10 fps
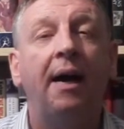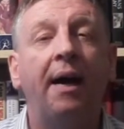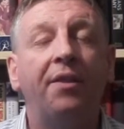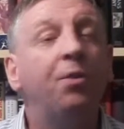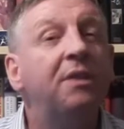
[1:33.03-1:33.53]

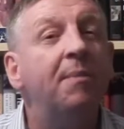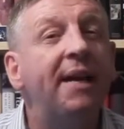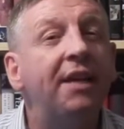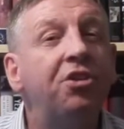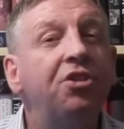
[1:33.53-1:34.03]
There was an
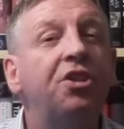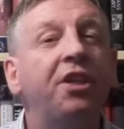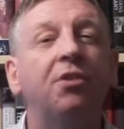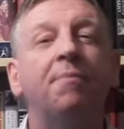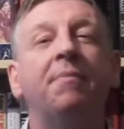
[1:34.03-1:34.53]
emergency
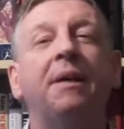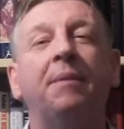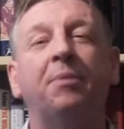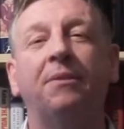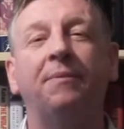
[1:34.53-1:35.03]

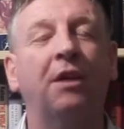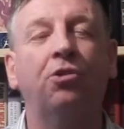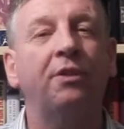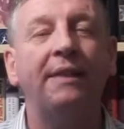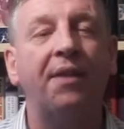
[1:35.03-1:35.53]
number, but I
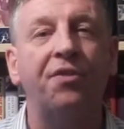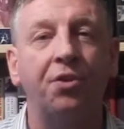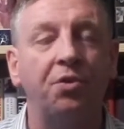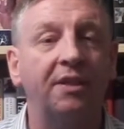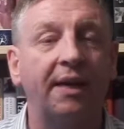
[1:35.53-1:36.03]
couldn't get
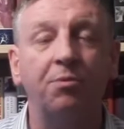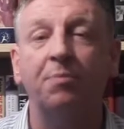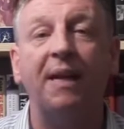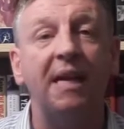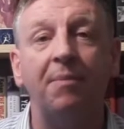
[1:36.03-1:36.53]
through to that. I was
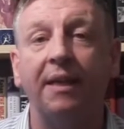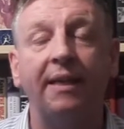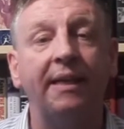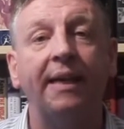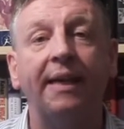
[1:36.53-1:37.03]
permanently
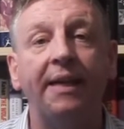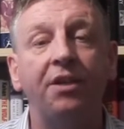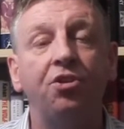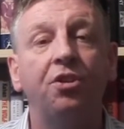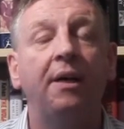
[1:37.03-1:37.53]

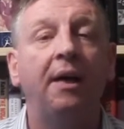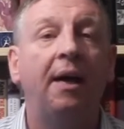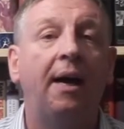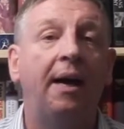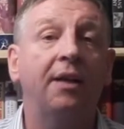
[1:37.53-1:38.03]
engaged.
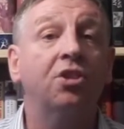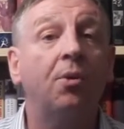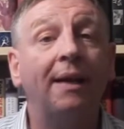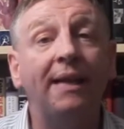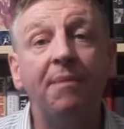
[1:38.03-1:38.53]

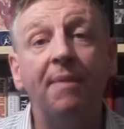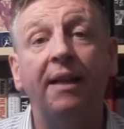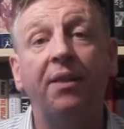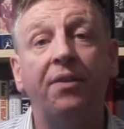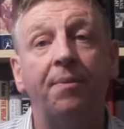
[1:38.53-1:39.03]
So I
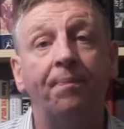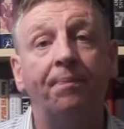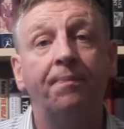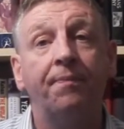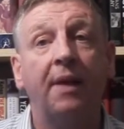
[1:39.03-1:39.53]
emailed them.
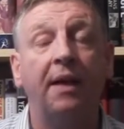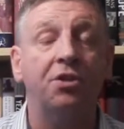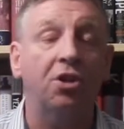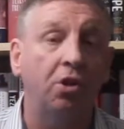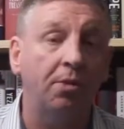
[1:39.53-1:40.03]
I
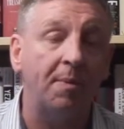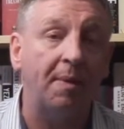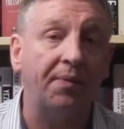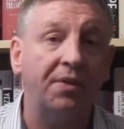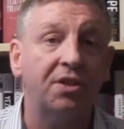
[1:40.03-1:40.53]
told them
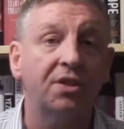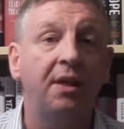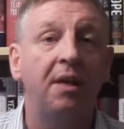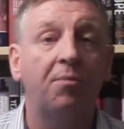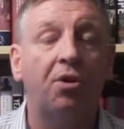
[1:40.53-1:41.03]
about this
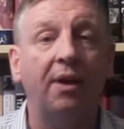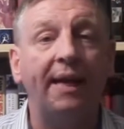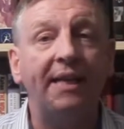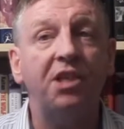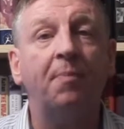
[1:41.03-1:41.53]
poor
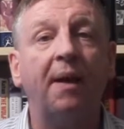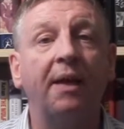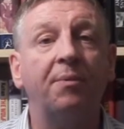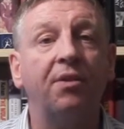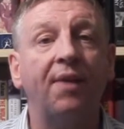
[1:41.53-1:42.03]
lady's
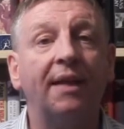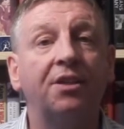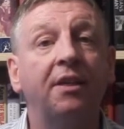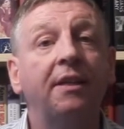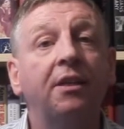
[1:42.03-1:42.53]
plight with the
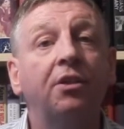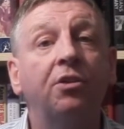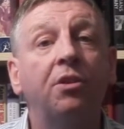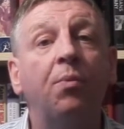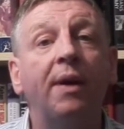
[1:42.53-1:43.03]
rats and
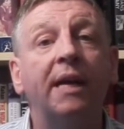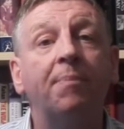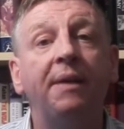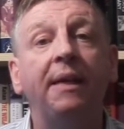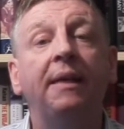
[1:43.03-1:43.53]
could the
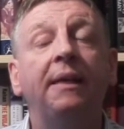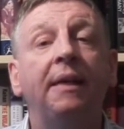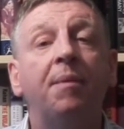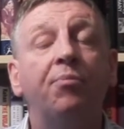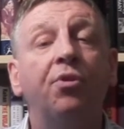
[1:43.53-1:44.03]
work be
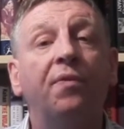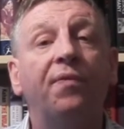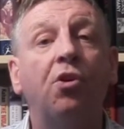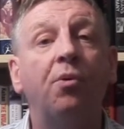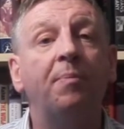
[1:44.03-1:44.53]
brought
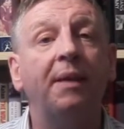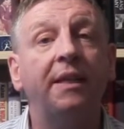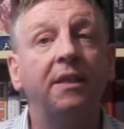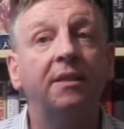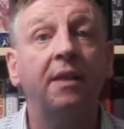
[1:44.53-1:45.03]
forward,
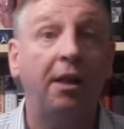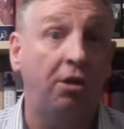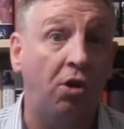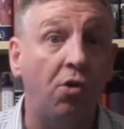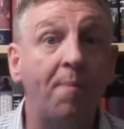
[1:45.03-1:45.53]
please?
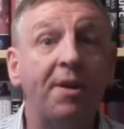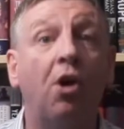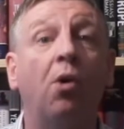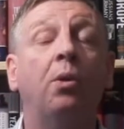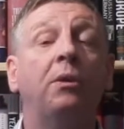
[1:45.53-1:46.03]
Lo and
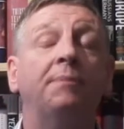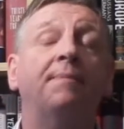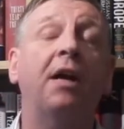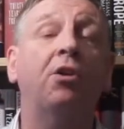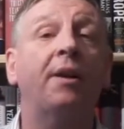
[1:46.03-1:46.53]
behold,
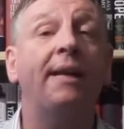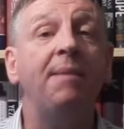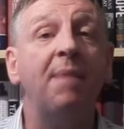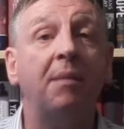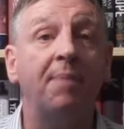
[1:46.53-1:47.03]
I got an
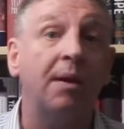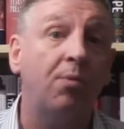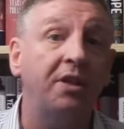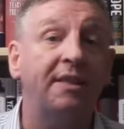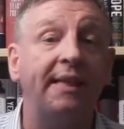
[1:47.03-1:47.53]
email back,
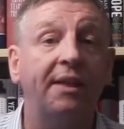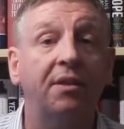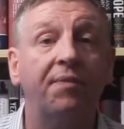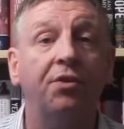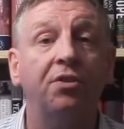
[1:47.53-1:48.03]
what you've seen at
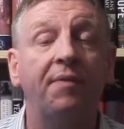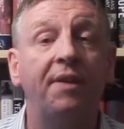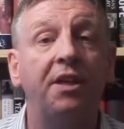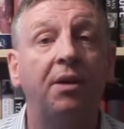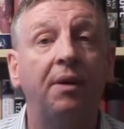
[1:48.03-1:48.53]
the front of the
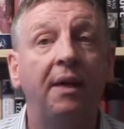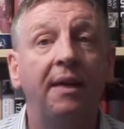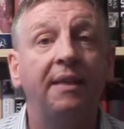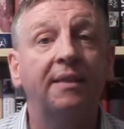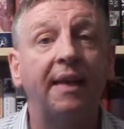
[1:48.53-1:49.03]
video,
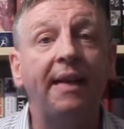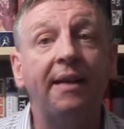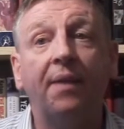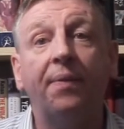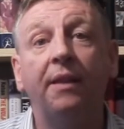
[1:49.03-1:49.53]
saying
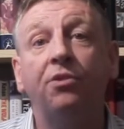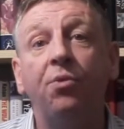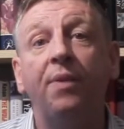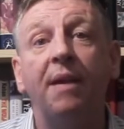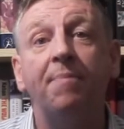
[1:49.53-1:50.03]
that they'll
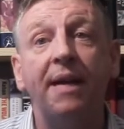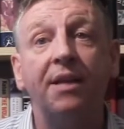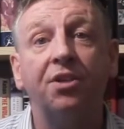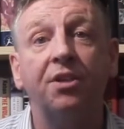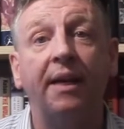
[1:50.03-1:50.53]
do their
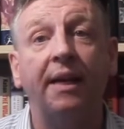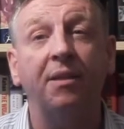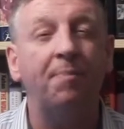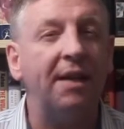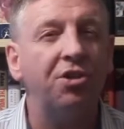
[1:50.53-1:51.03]
best.
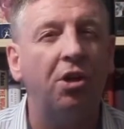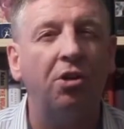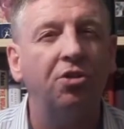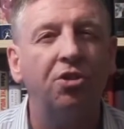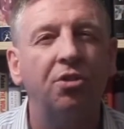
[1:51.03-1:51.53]
They'll pass it
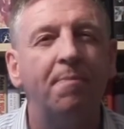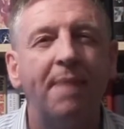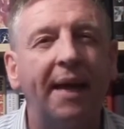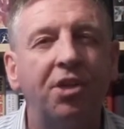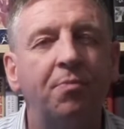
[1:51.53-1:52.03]
on to some
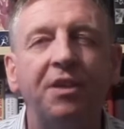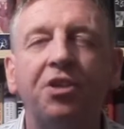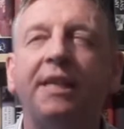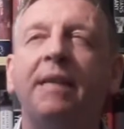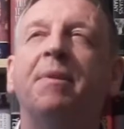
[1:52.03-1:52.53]
management
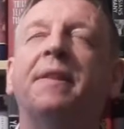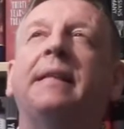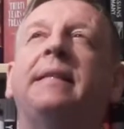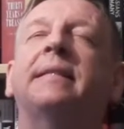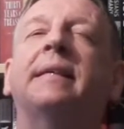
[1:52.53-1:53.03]
team, I
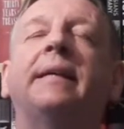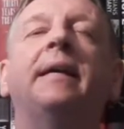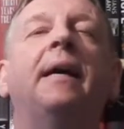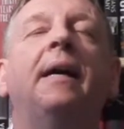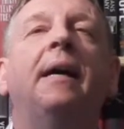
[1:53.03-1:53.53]
think they said.